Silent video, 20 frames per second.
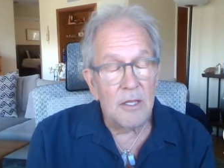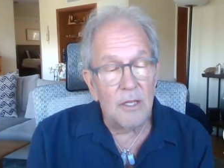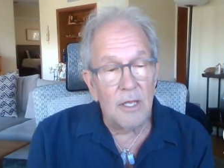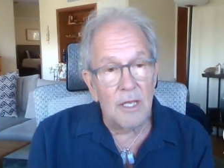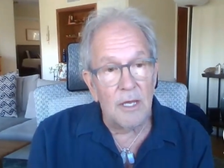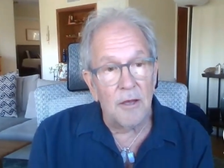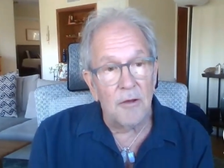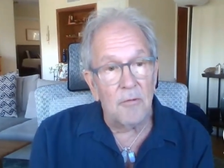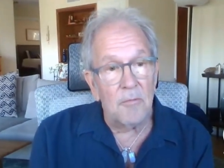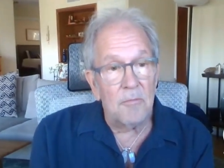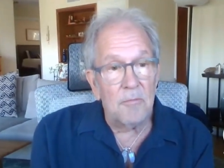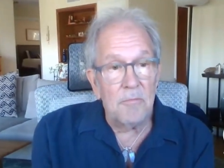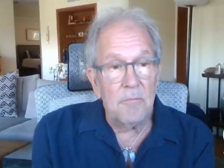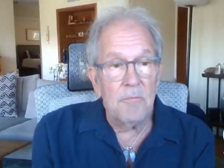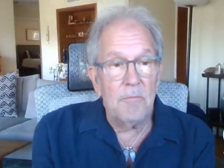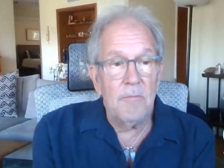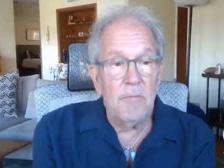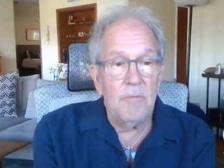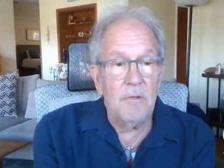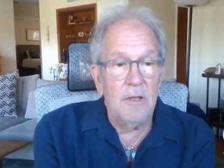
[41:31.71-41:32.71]
Um,
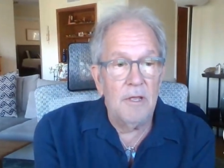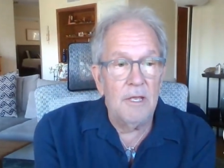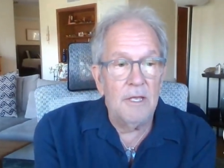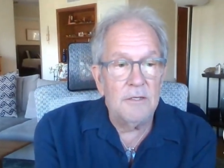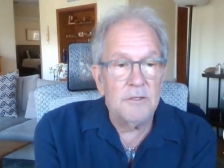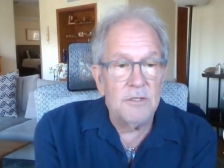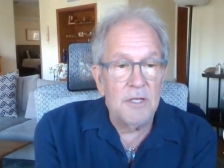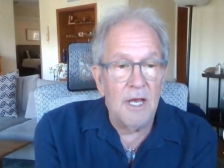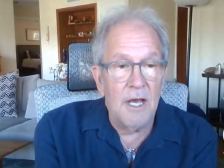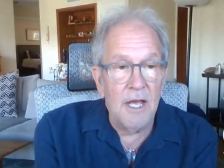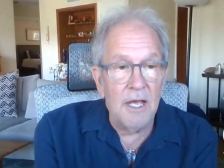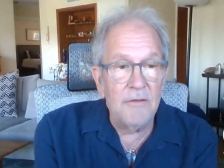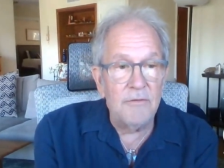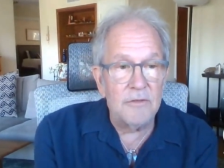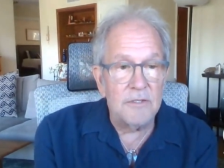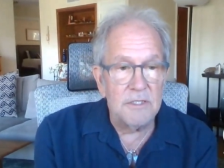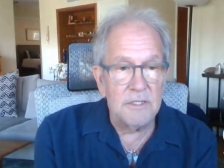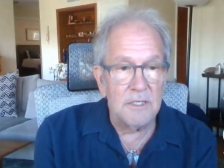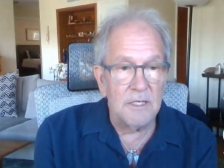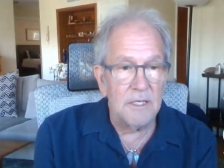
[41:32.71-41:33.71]
it's
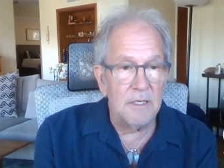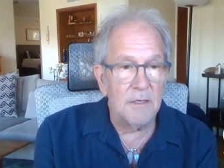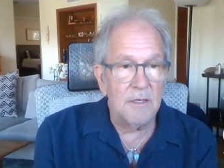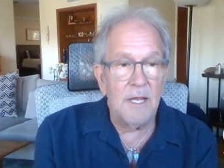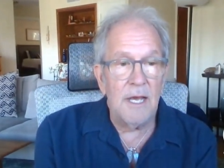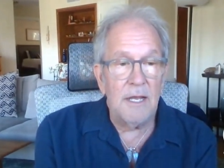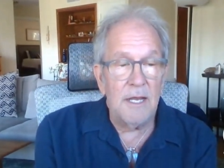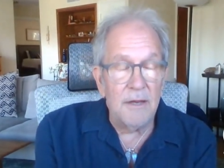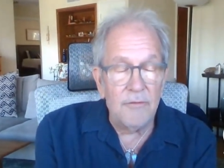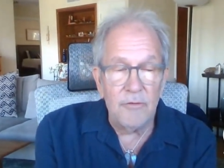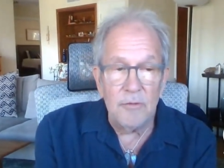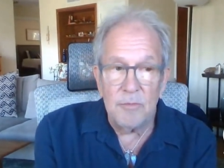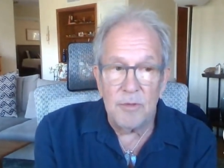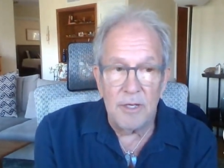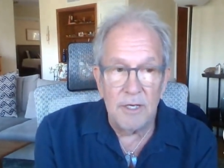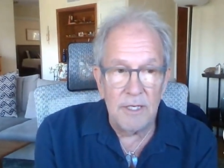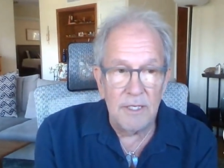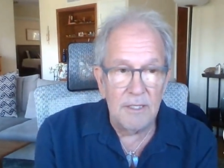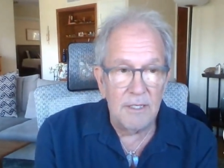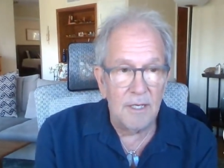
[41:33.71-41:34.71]
obviously not
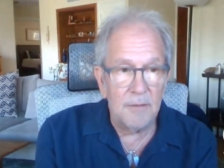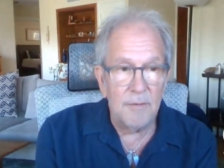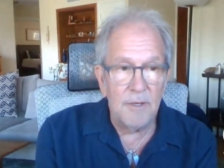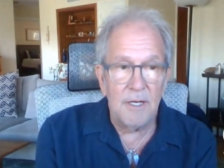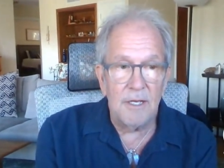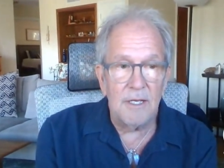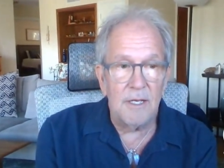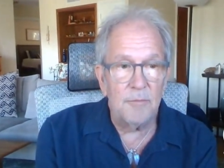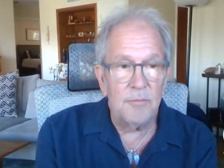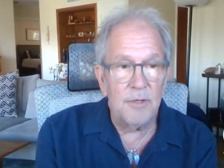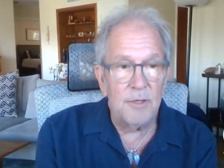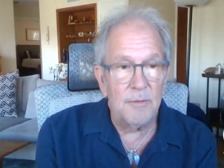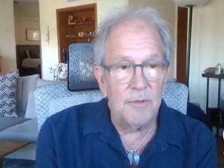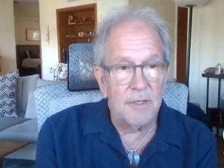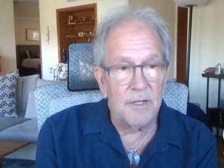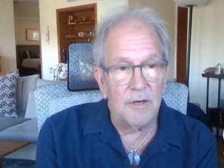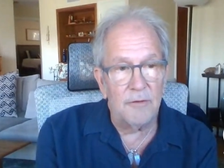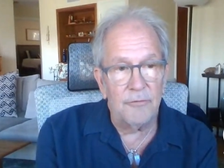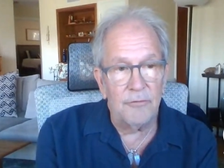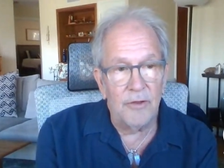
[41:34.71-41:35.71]
everybody. I mean, I got people
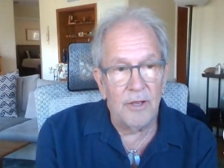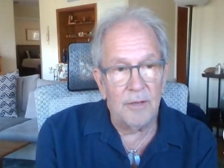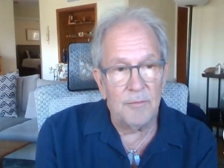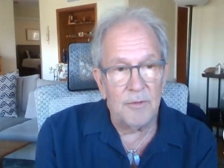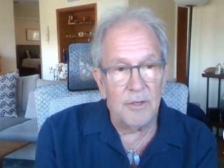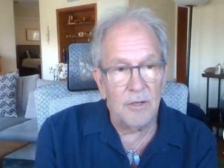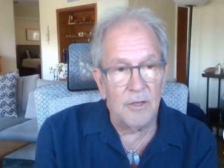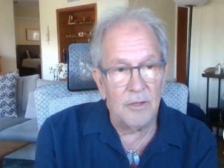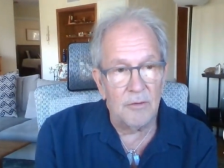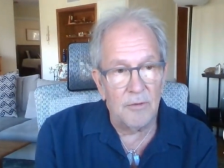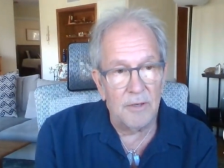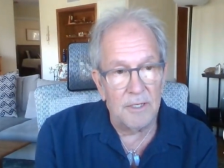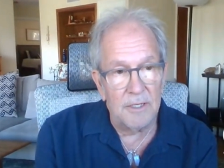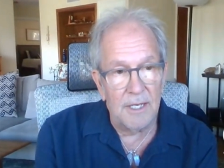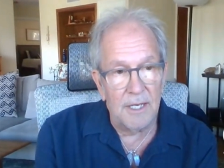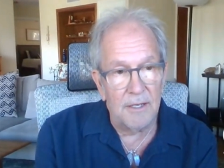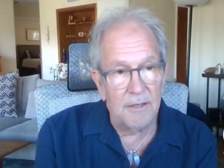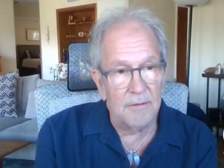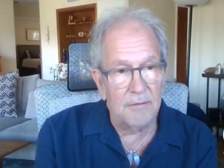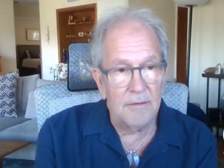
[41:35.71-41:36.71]
that'll fight me all the way
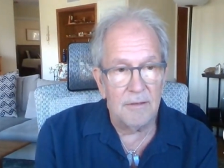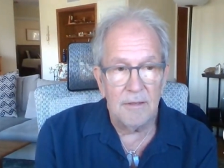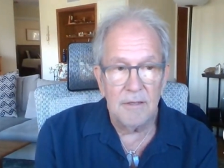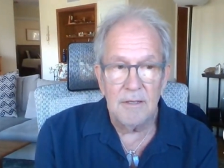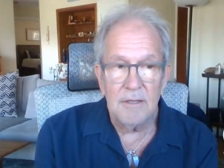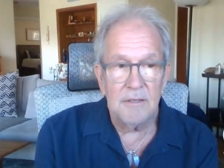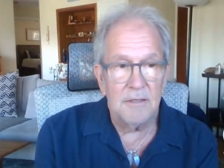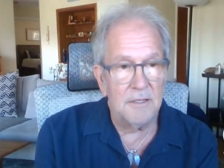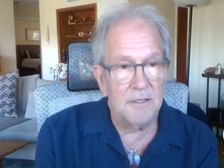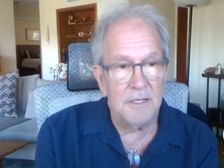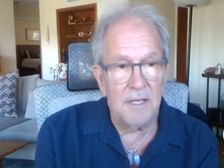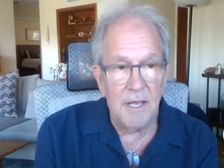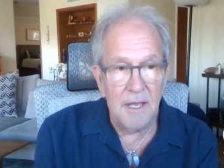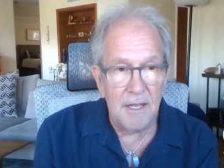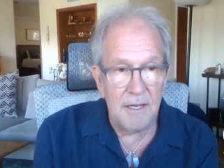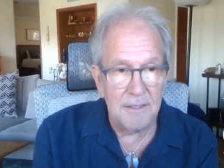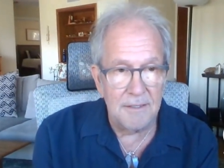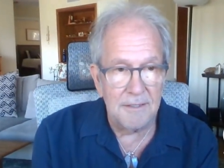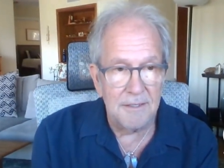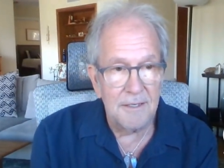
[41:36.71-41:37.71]
down to the
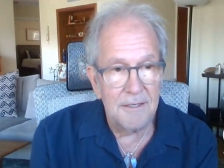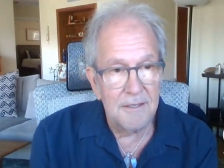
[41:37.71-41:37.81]
end.